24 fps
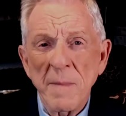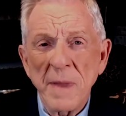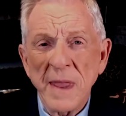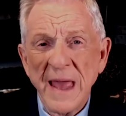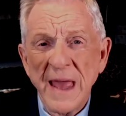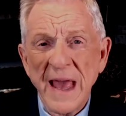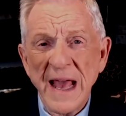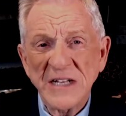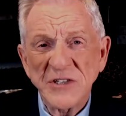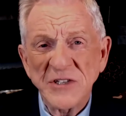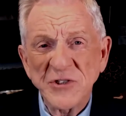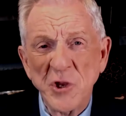
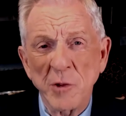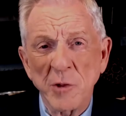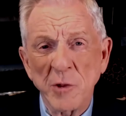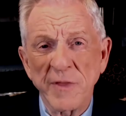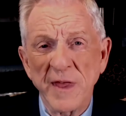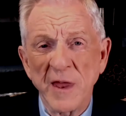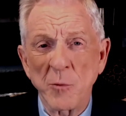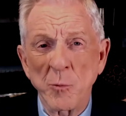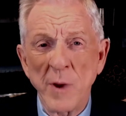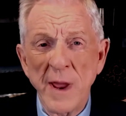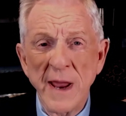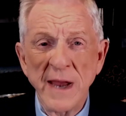ask you
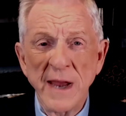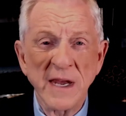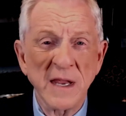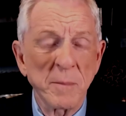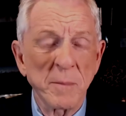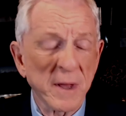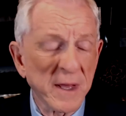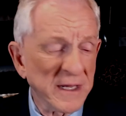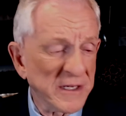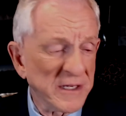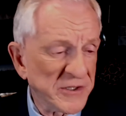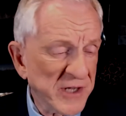then, Randy,
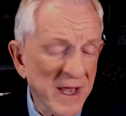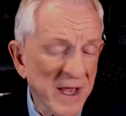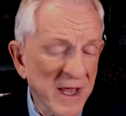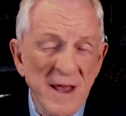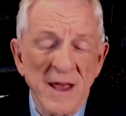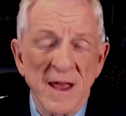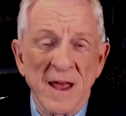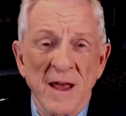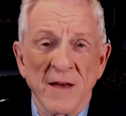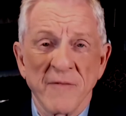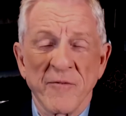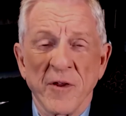because
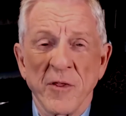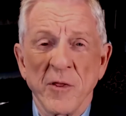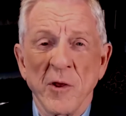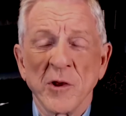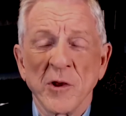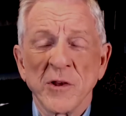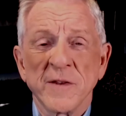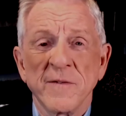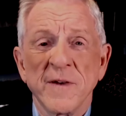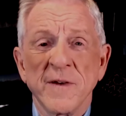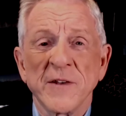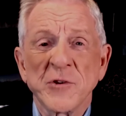for
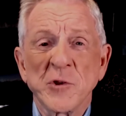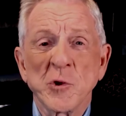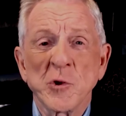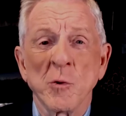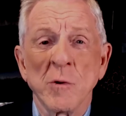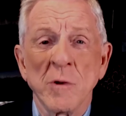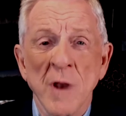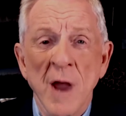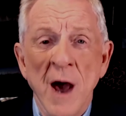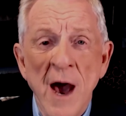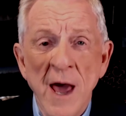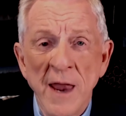those of us who are
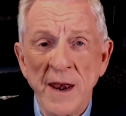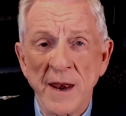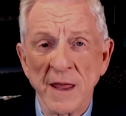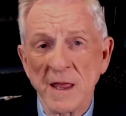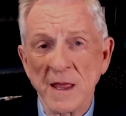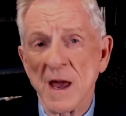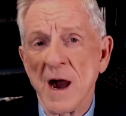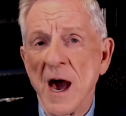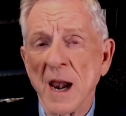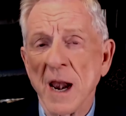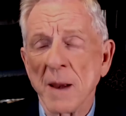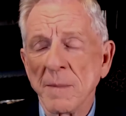not
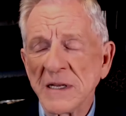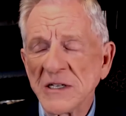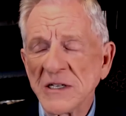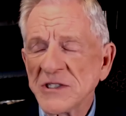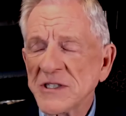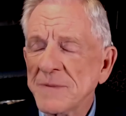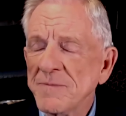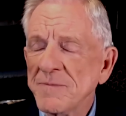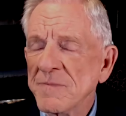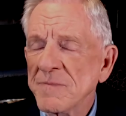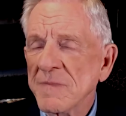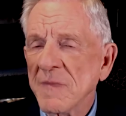
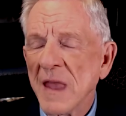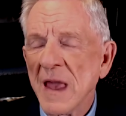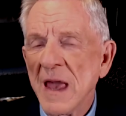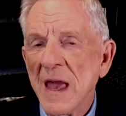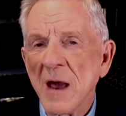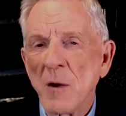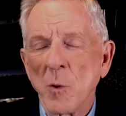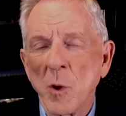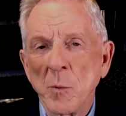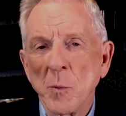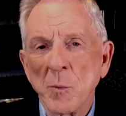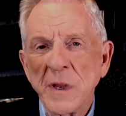economists,
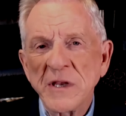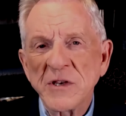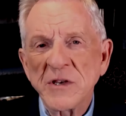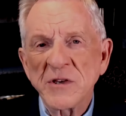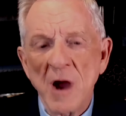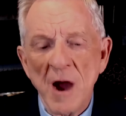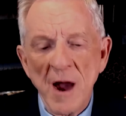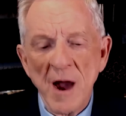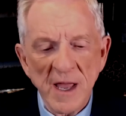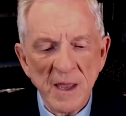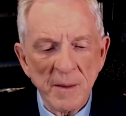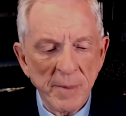when we
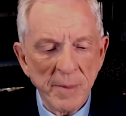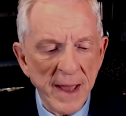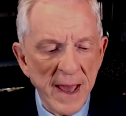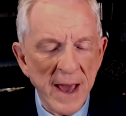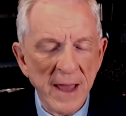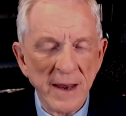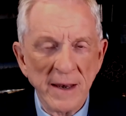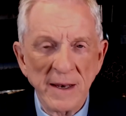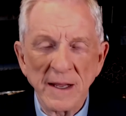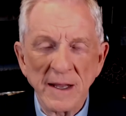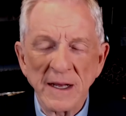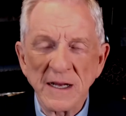talk
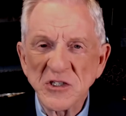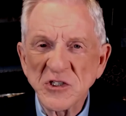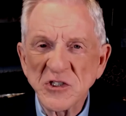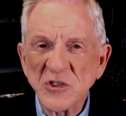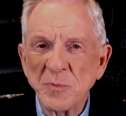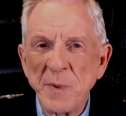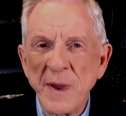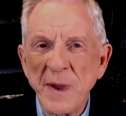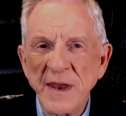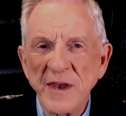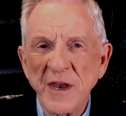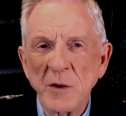about
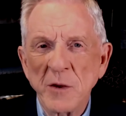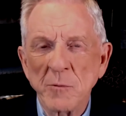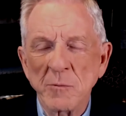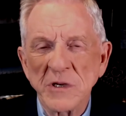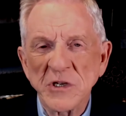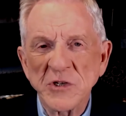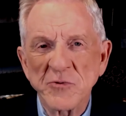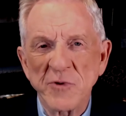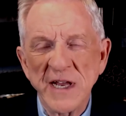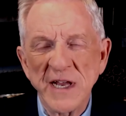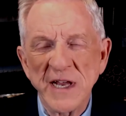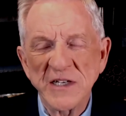spending
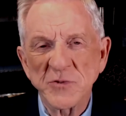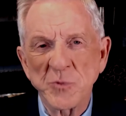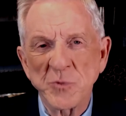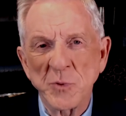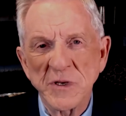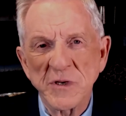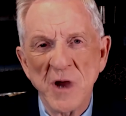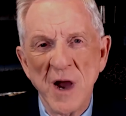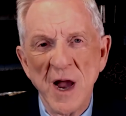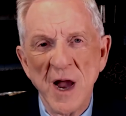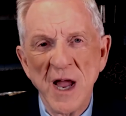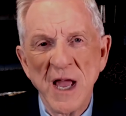restraints, we
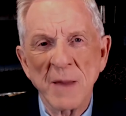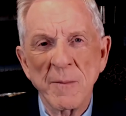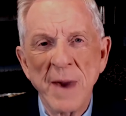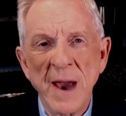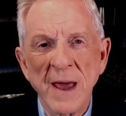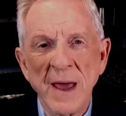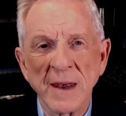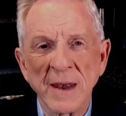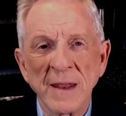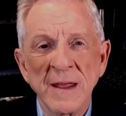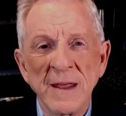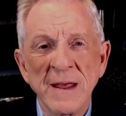talk
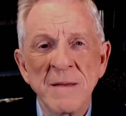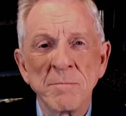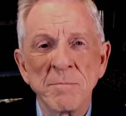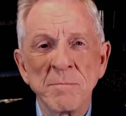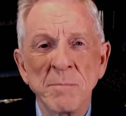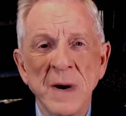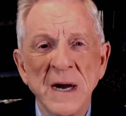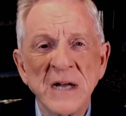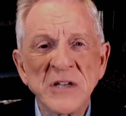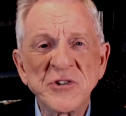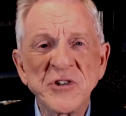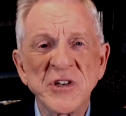about
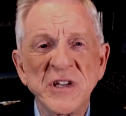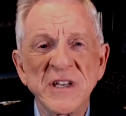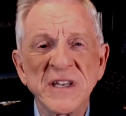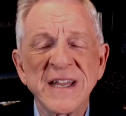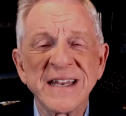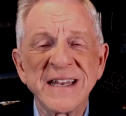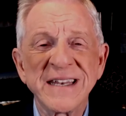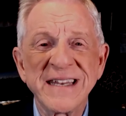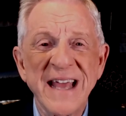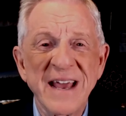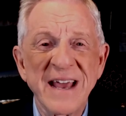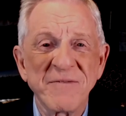
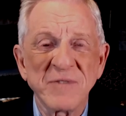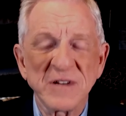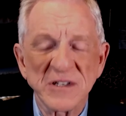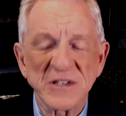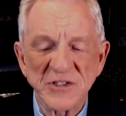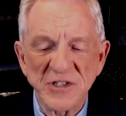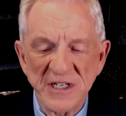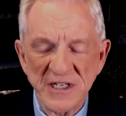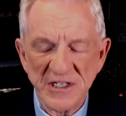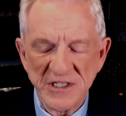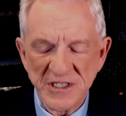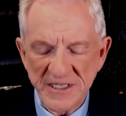budget
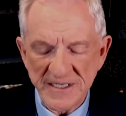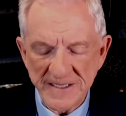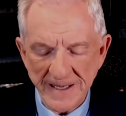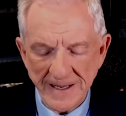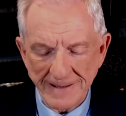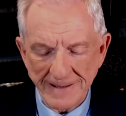deficits.